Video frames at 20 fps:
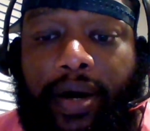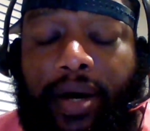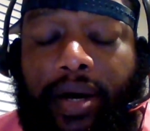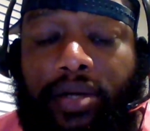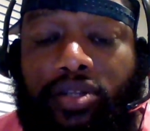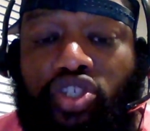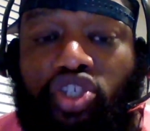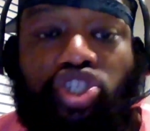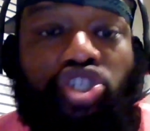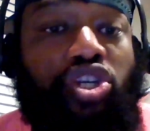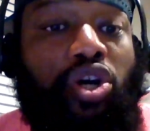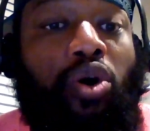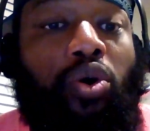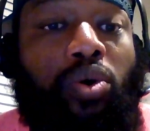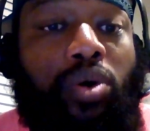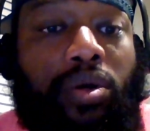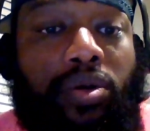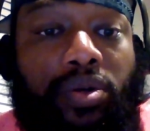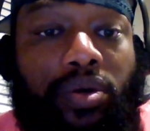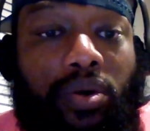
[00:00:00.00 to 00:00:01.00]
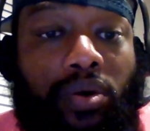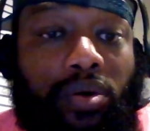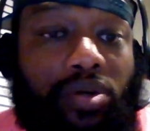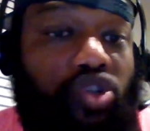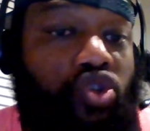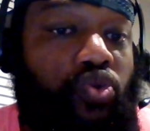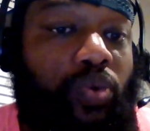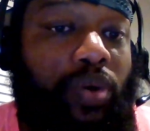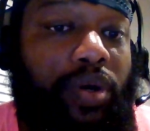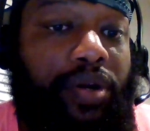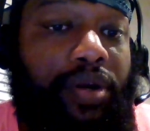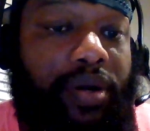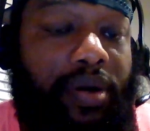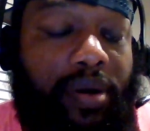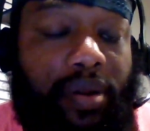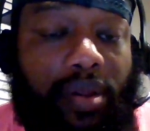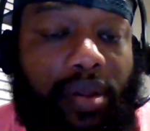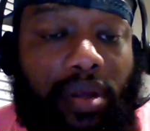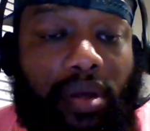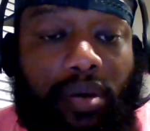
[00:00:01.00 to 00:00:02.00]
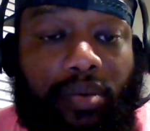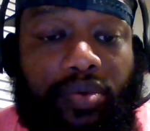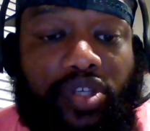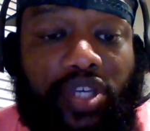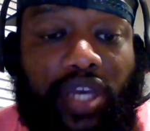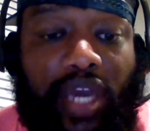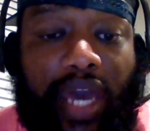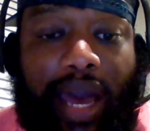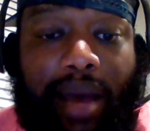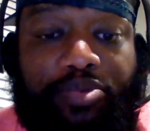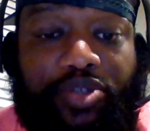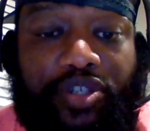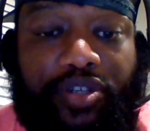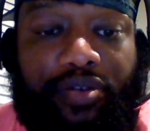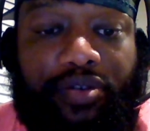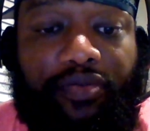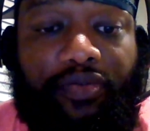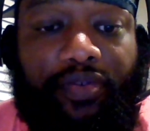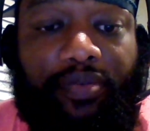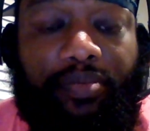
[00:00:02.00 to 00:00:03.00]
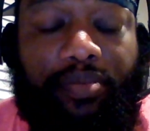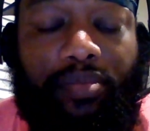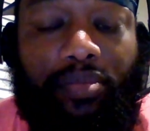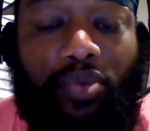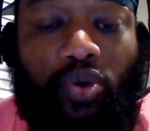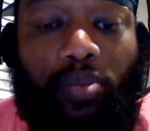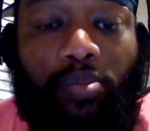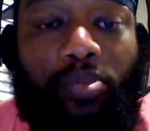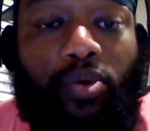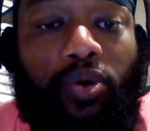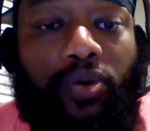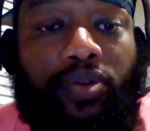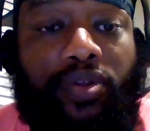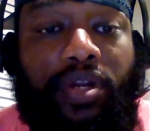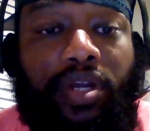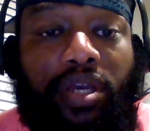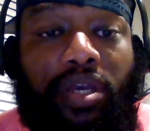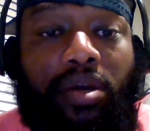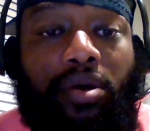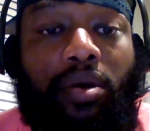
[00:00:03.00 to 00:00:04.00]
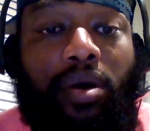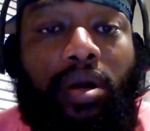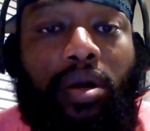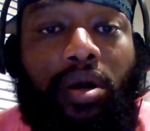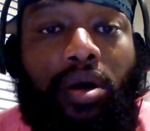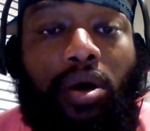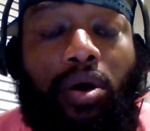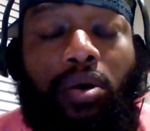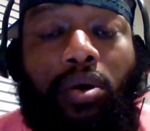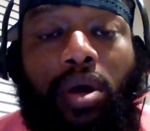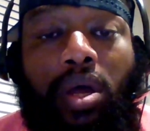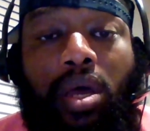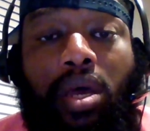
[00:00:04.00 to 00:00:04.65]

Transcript: joke on Twitter that was captured from more than a year ago